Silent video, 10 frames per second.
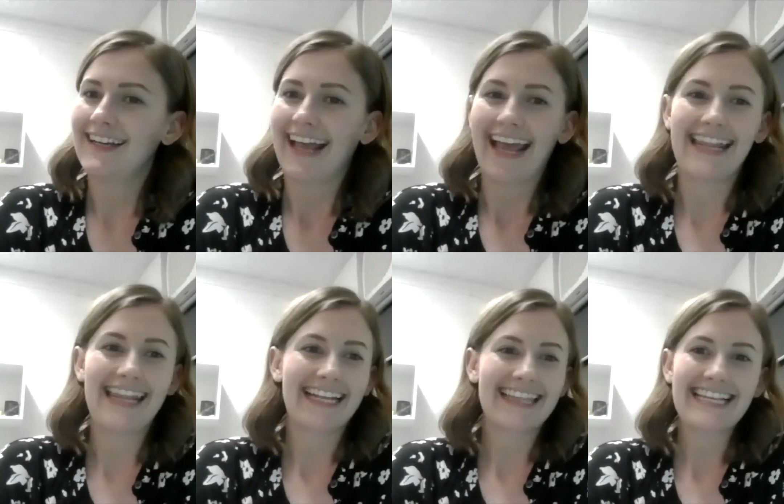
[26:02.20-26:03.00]
and
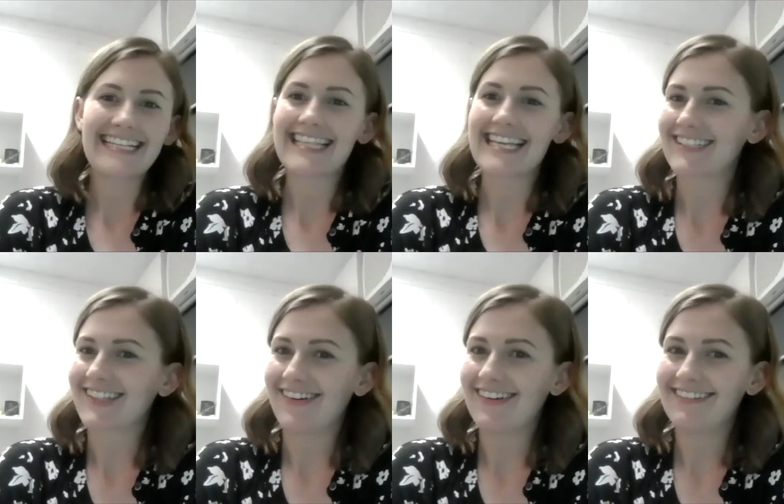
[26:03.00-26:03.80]
that these things,
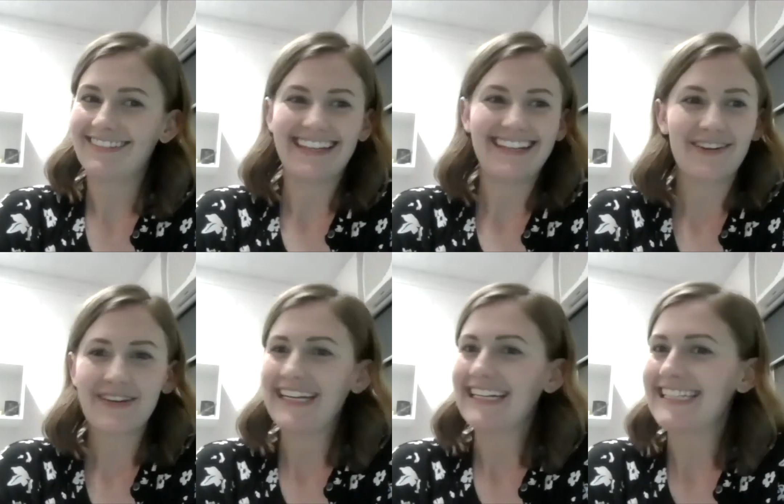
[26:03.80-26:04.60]
and
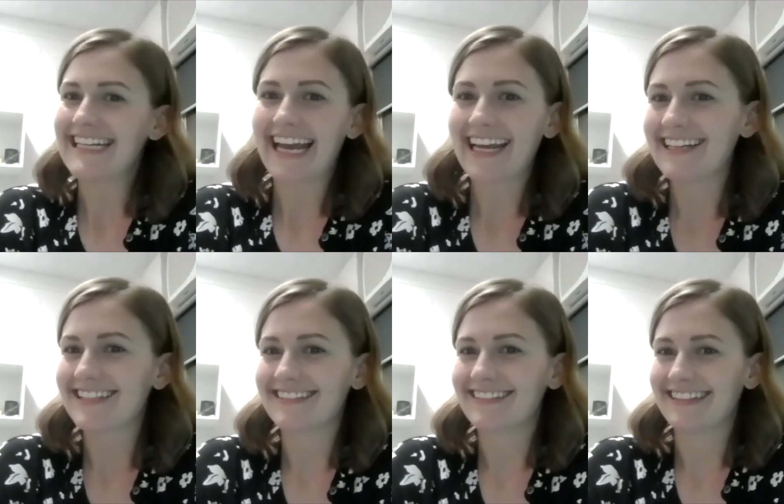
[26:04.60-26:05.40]
eating DNA
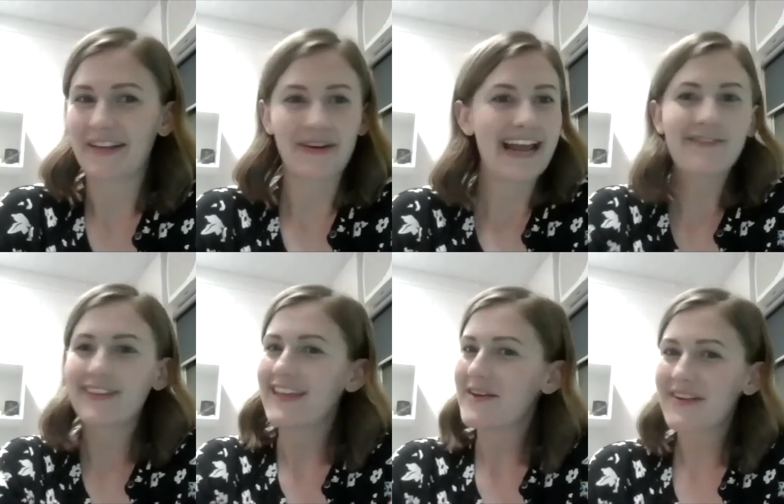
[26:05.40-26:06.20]
they're in
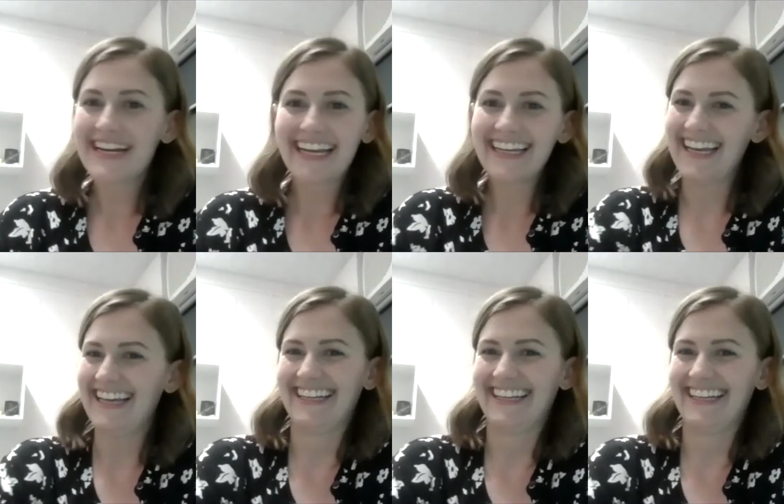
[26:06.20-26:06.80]
everything you're eating,